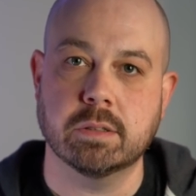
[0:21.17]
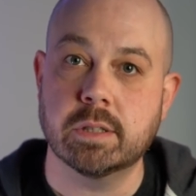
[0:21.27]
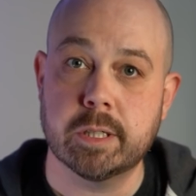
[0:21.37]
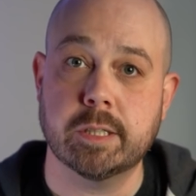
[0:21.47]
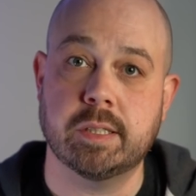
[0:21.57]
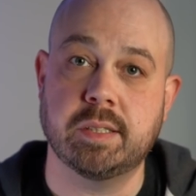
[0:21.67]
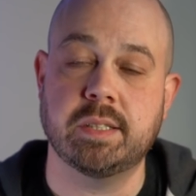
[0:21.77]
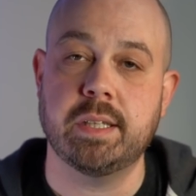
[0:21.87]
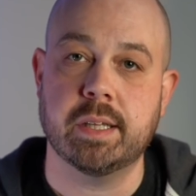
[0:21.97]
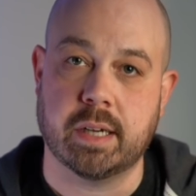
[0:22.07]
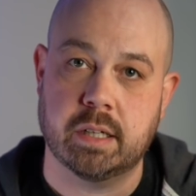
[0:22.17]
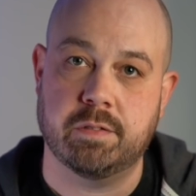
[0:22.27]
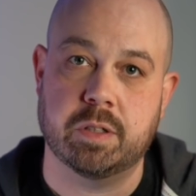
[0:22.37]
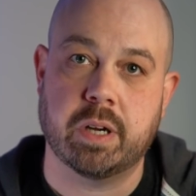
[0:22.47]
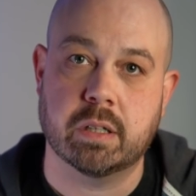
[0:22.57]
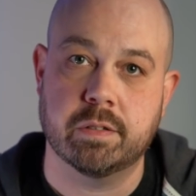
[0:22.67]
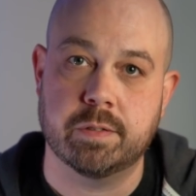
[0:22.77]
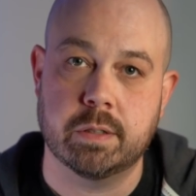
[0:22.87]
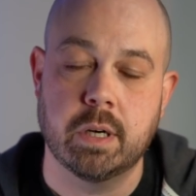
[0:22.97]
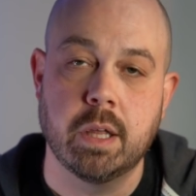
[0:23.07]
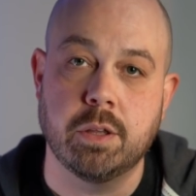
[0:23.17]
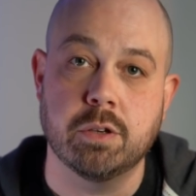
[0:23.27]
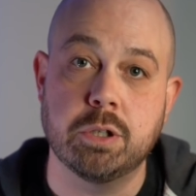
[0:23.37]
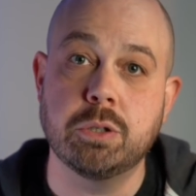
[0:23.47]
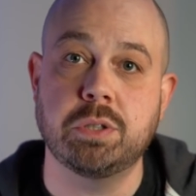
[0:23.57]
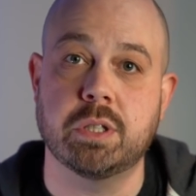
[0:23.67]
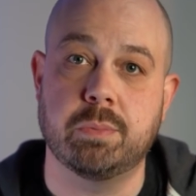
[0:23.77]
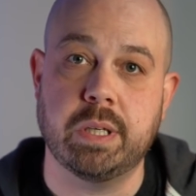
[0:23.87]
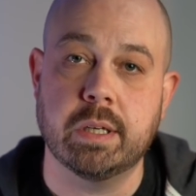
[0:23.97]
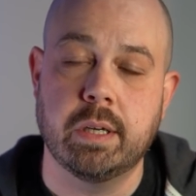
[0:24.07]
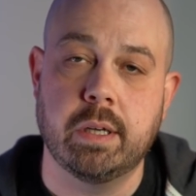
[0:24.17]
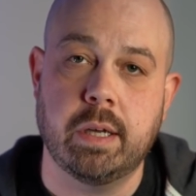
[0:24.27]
learning to see the kind of photographer you used to be